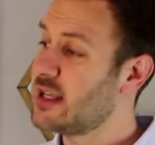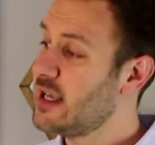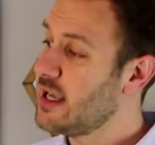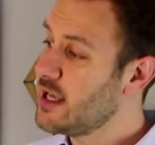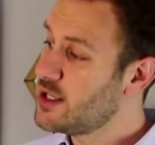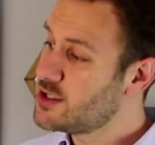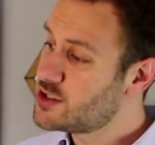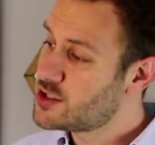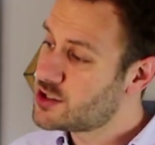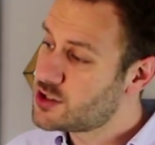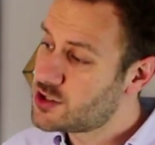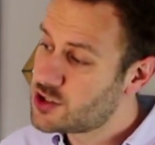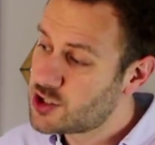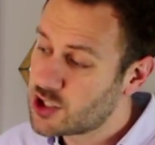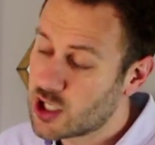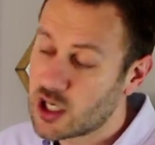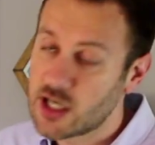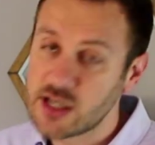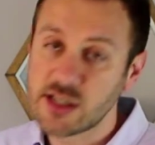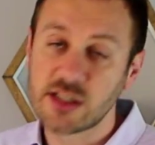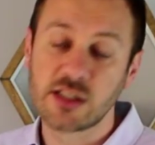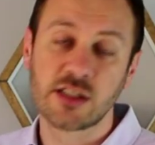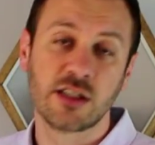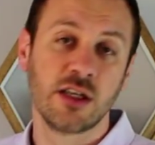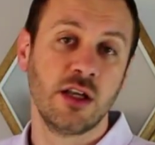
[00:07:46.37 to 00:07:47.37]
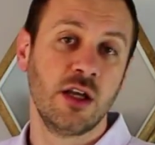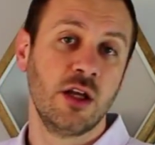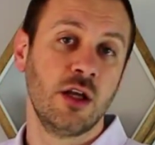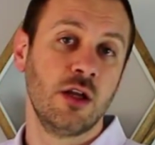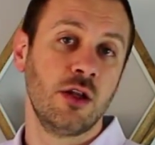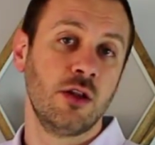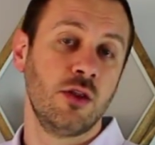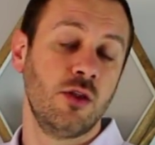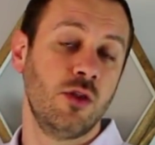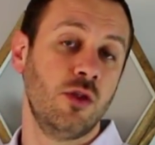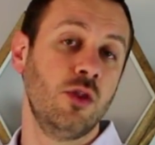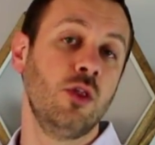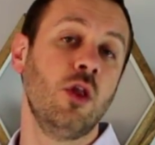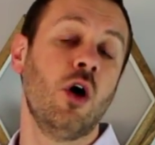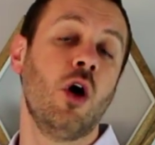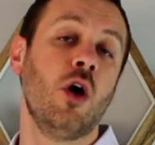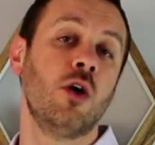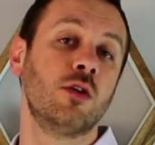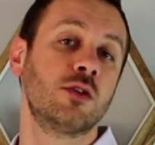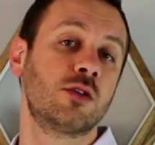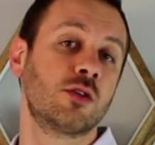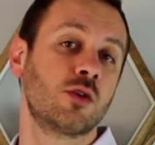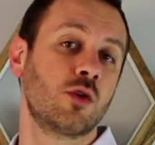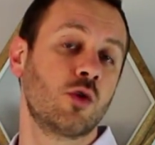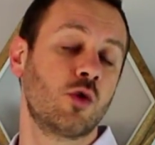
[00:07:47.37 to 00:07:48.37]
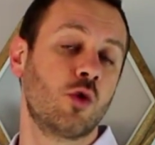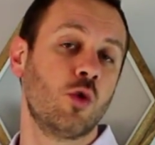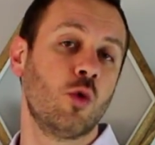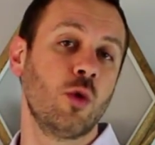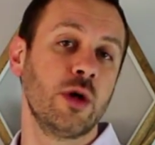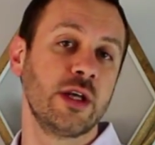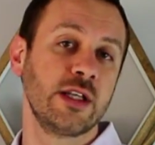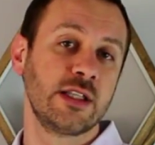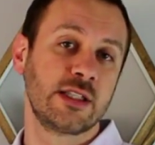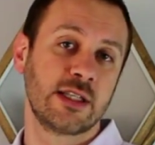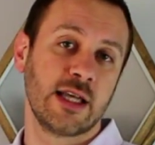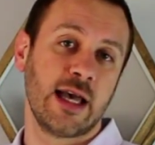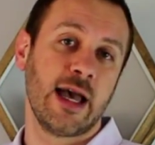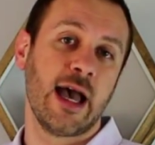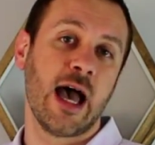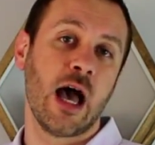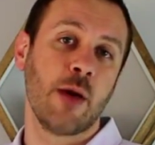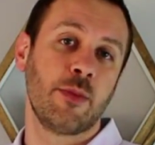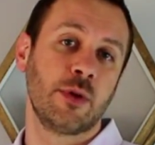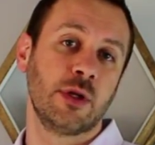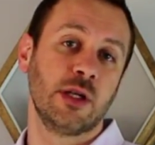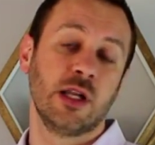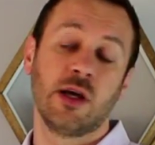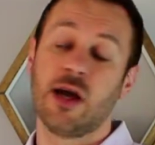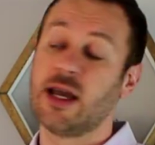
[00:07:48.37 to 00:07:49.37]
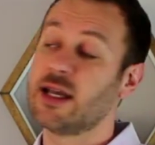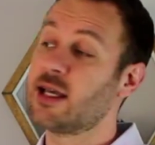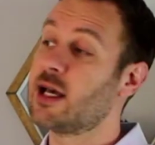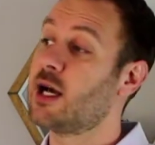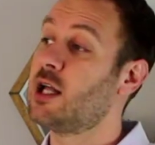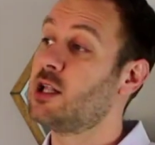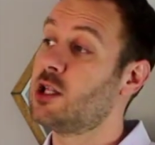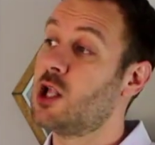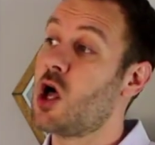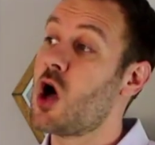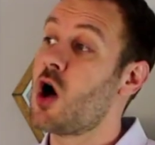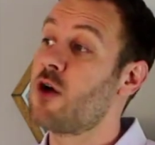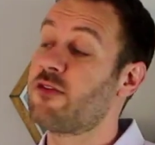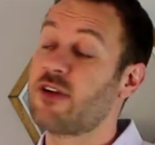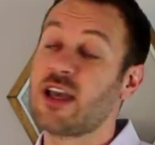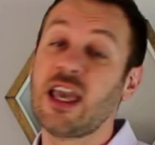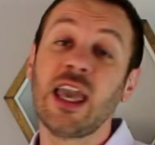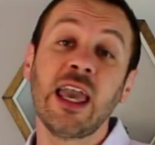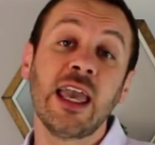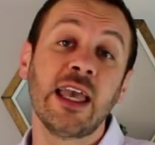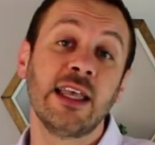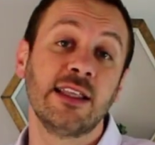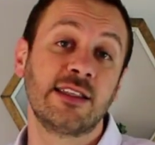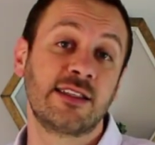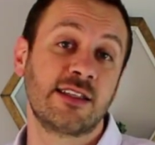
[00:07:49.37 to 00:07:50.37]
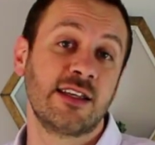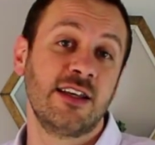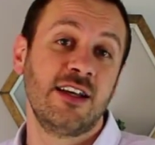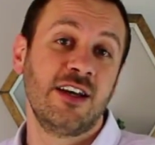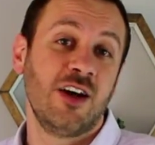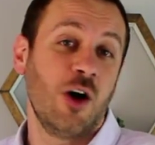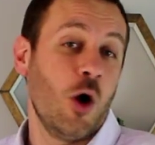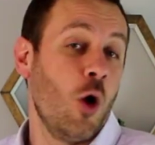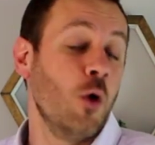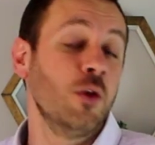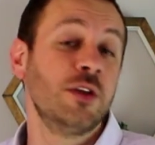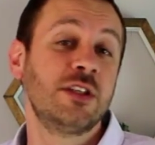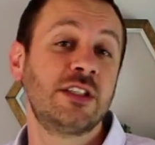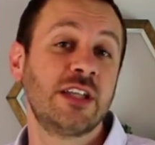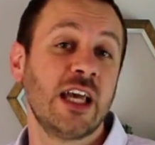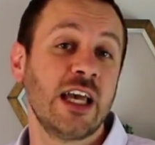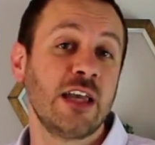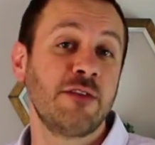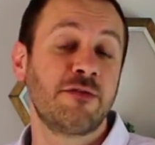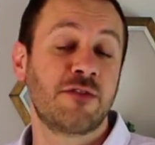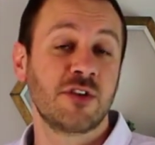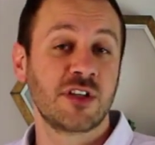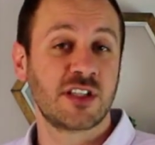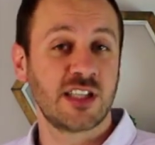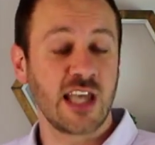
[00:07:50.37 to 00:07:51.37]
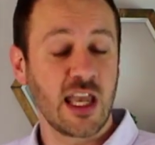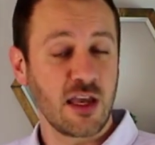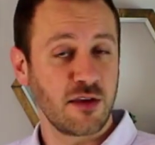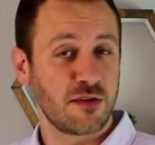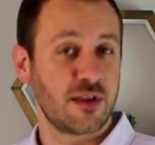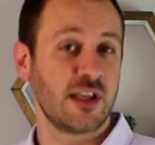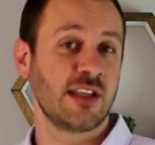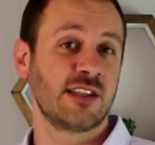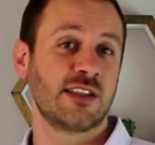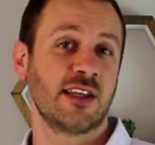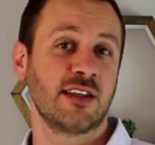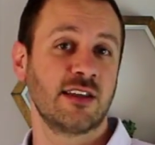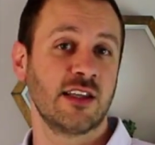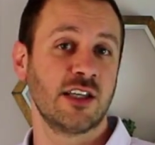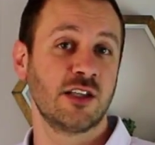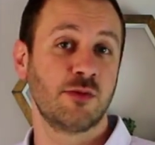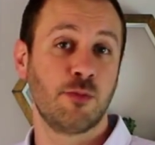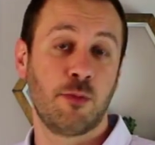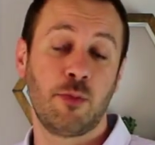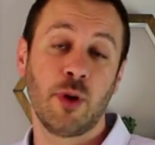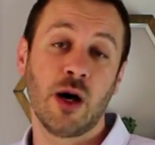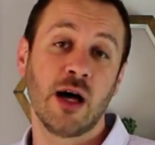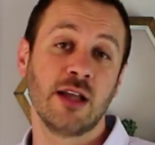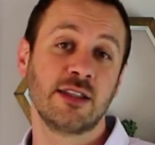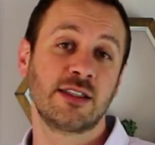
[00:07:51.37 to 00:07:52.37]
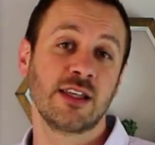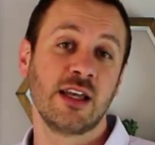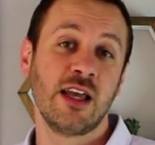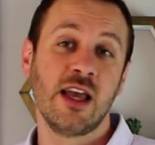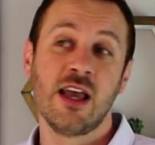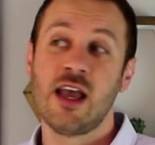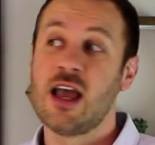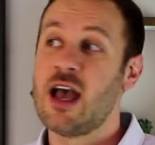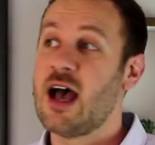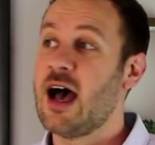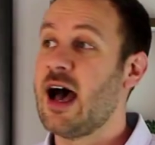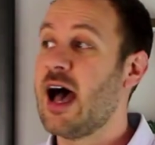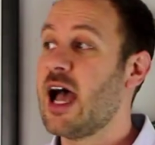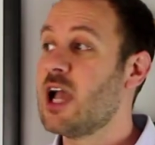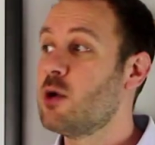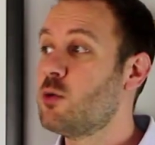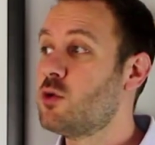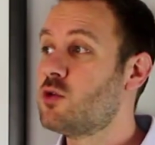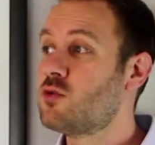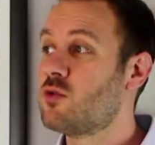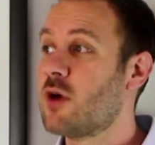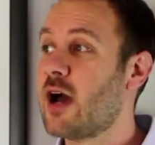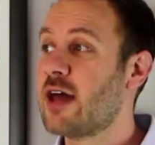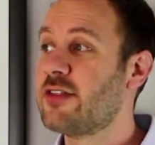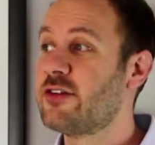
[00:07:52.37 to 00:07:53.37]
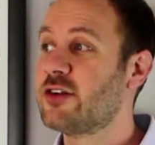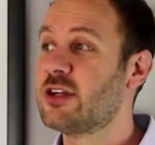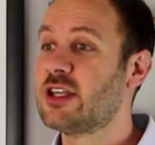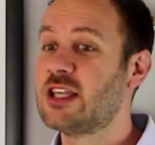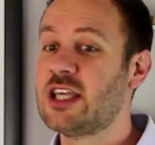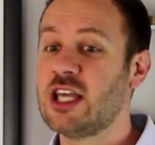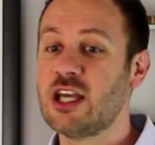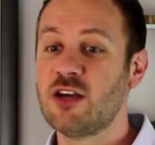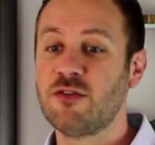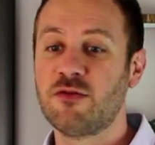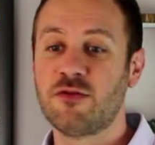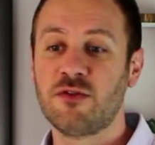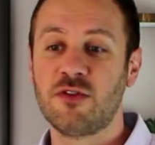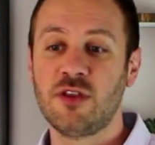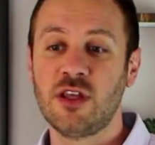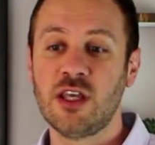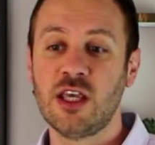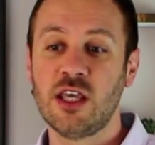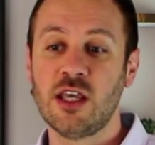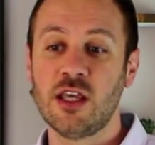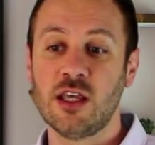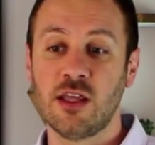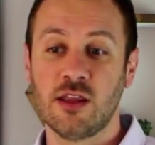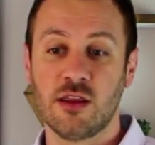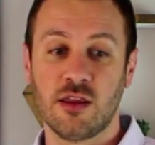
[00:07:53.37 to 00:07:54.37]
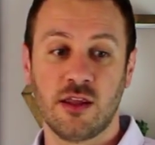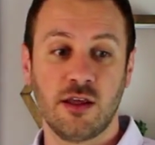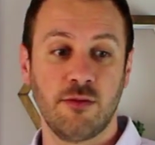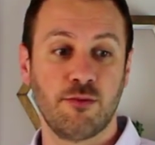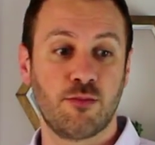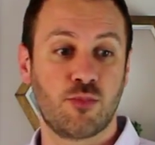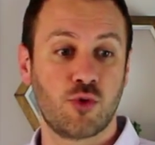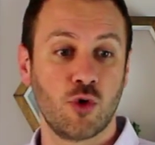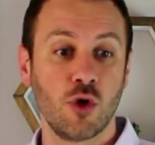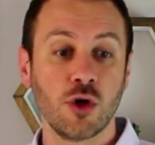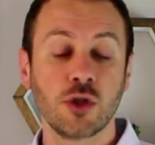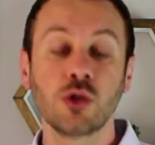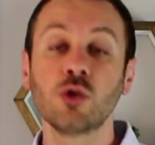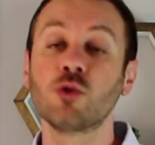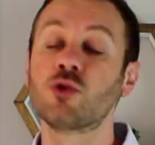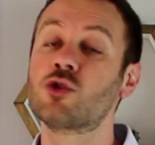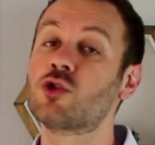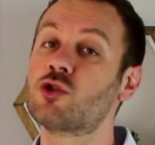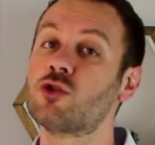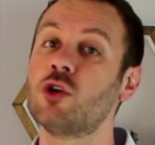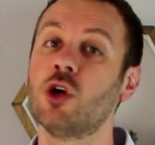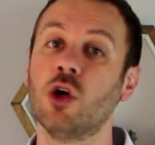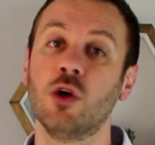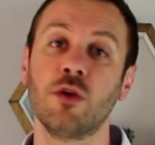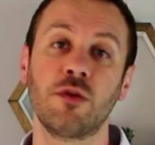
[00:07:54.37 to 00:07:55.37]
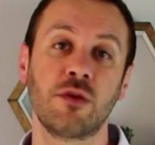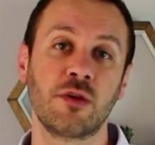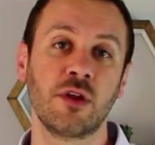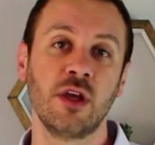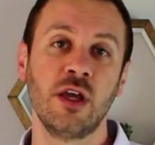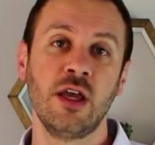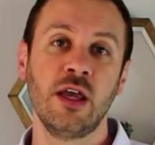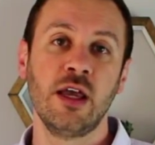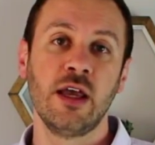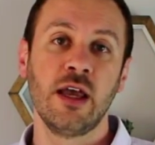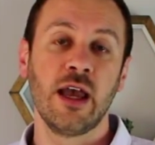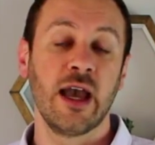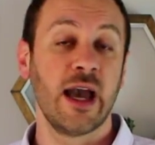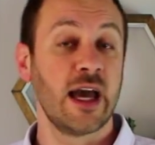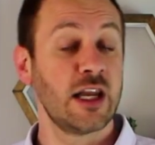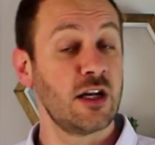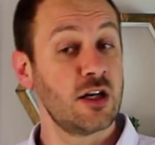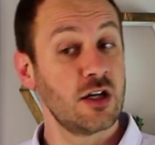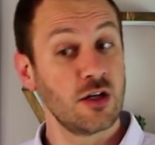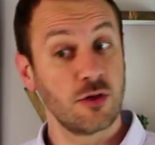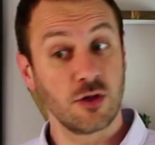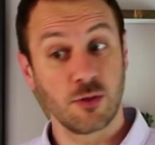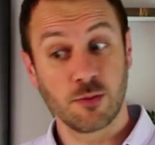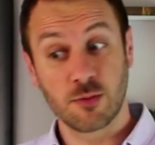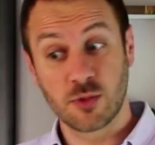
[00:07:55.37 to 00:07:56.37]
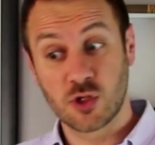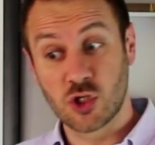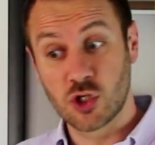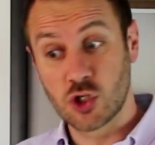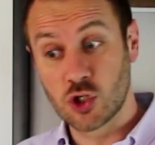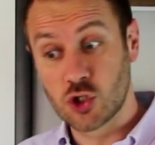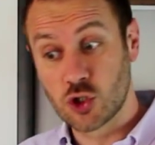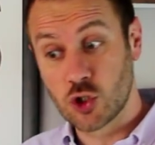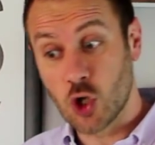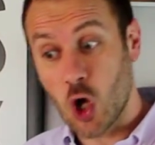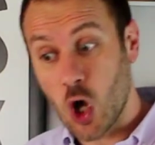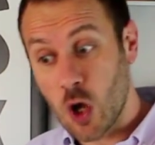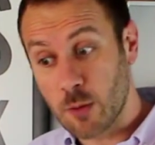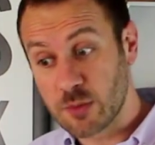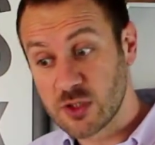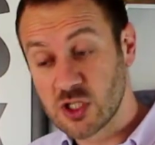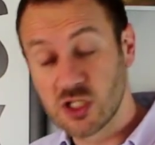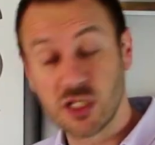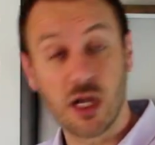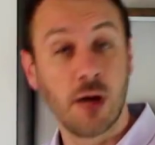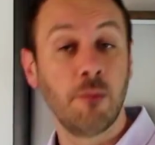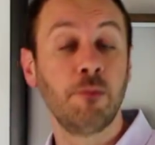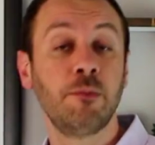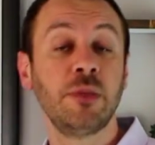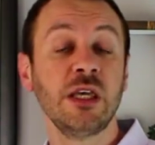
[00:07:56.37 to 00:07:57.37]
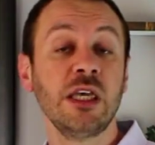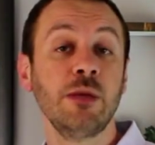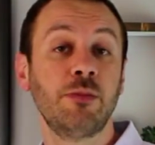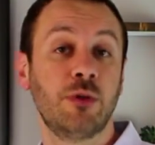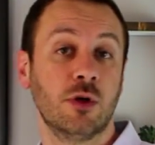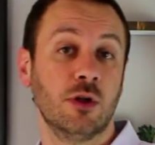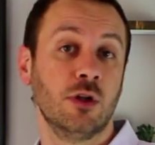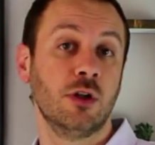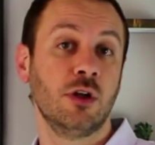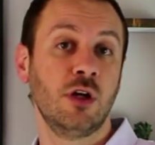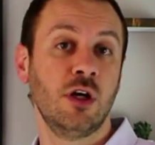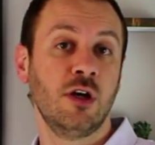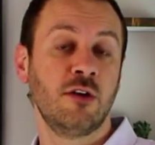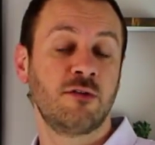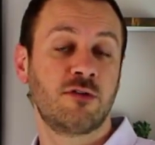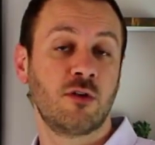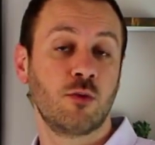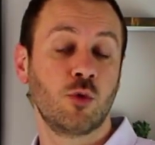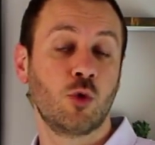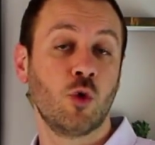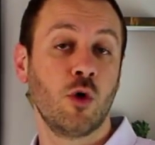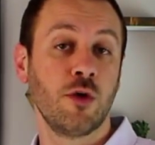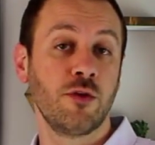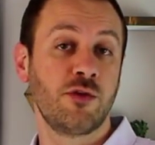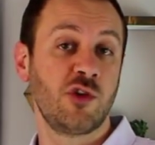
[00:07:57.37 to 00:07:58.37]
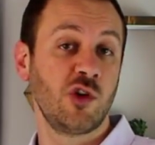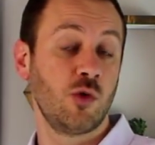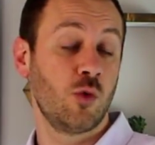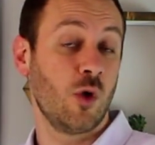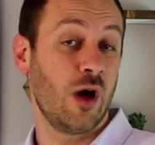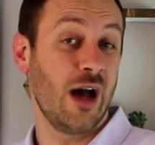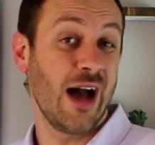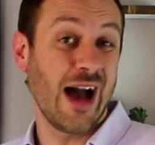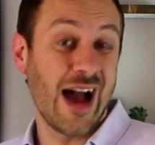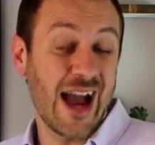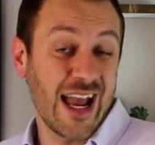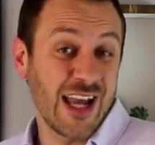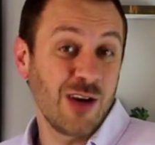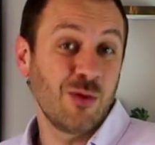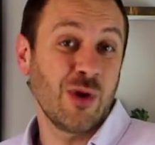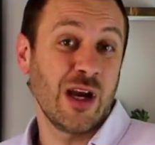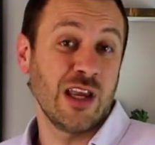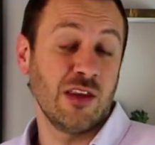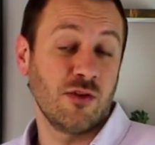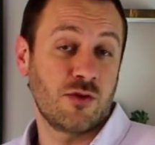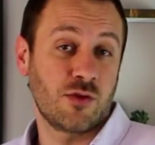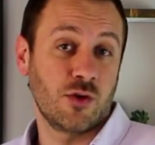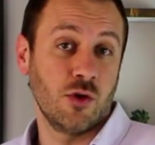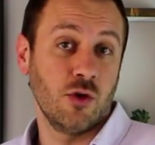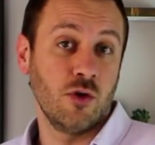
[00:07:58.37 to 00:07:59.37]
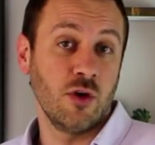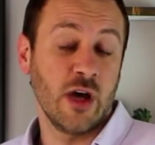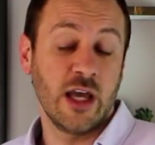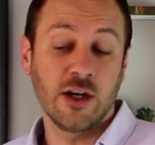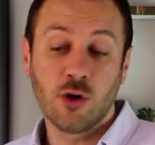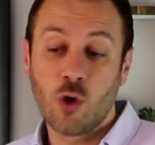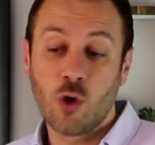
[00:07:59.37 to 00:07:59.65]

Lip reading: It's just not going to happen. I get a lot of hate all the time for saying things like this, but I would rather give the brutal truth and stop some people from going through what I went through, and